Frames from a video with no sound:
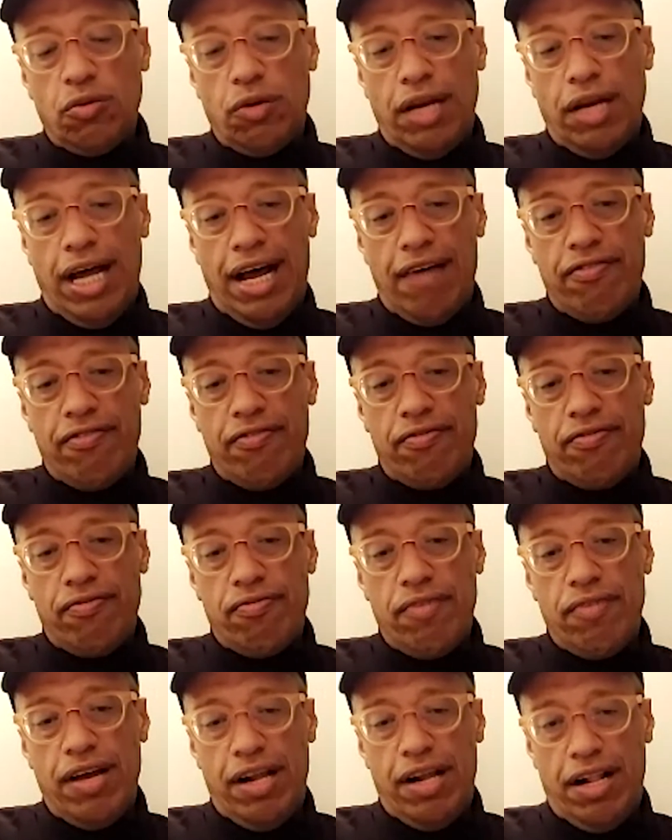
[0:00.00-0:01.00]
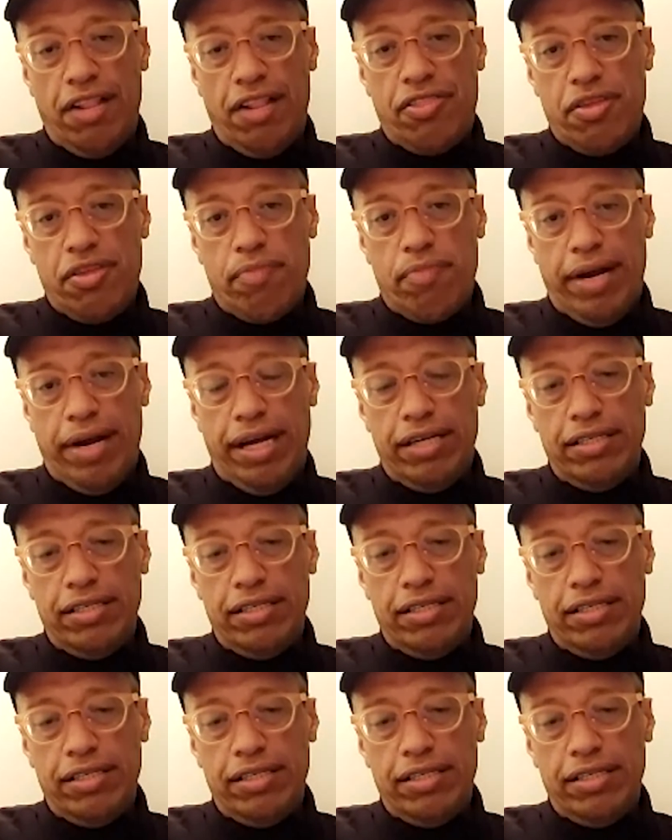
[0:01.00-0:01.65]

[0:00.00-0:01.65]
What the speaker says: We're up to the hour, believe it